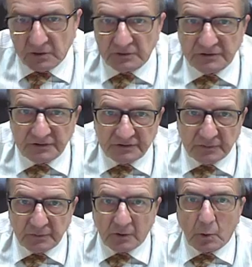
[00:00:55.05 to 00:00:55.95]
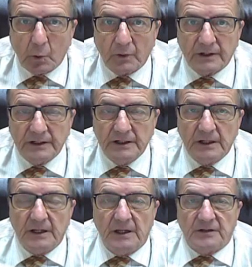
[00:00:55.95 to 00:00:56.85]
This is a recording,
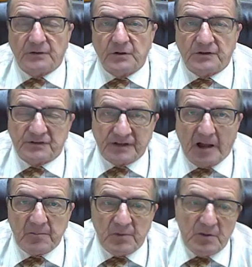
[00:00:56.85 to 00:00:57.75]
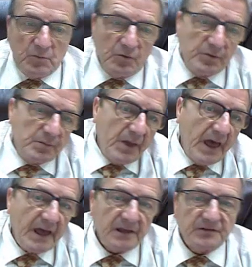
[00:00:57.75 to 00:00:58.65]
so you could stop me, move me
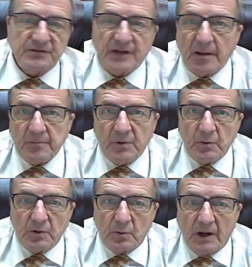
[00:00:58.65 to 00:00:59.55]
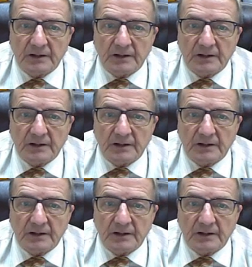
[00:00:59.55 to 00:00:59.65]
back, stop me where you want.